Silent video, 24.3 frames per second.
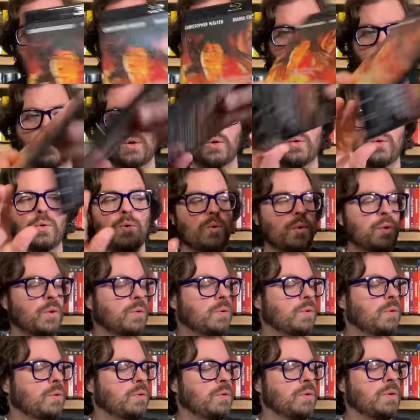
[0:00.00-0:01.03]
Cool
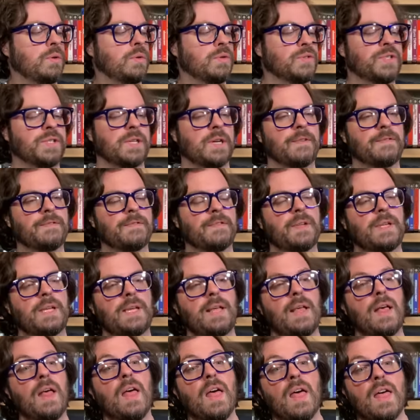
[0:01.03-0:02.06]
stuff.
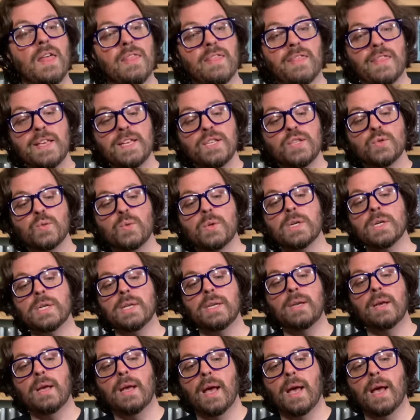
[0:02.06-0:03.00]
This one